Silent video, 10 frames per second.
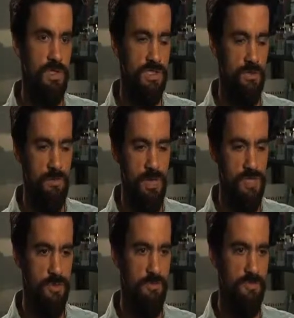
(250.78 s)
So we're
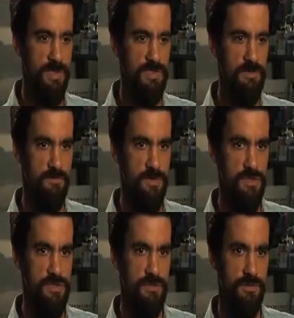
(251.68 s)
measuring effects in fish
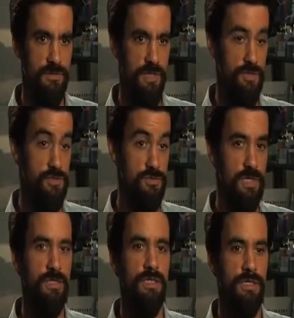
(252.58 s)
that are
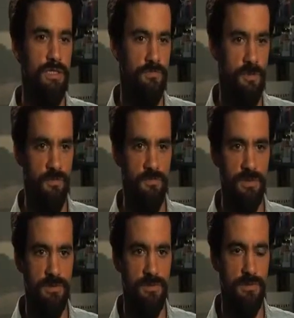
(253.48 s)
directly collected from the
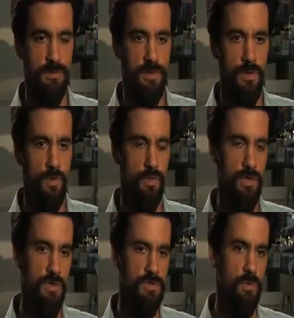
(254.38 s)
field. We're
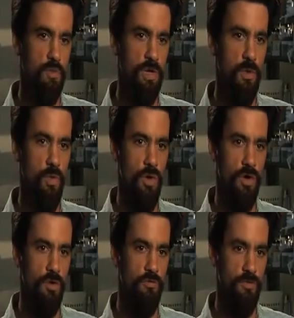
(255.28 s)
also bringing
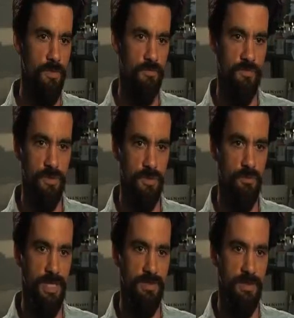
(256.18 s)
water from the field
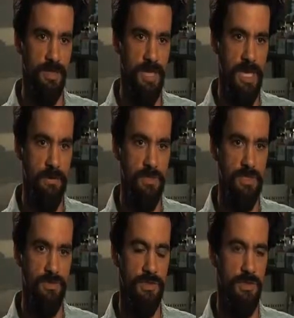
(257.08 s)
back to the lab and
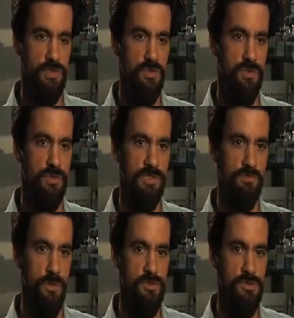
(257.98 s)
doing controlled
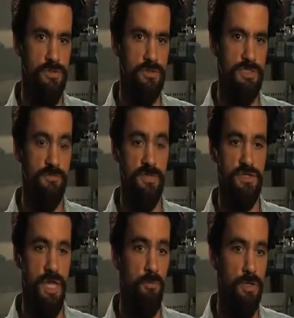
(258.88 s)
exposures to fish
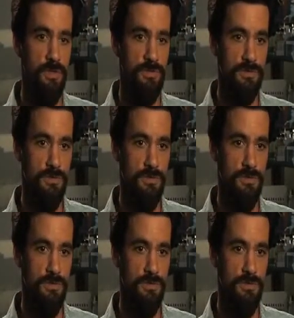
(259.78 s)
embryos,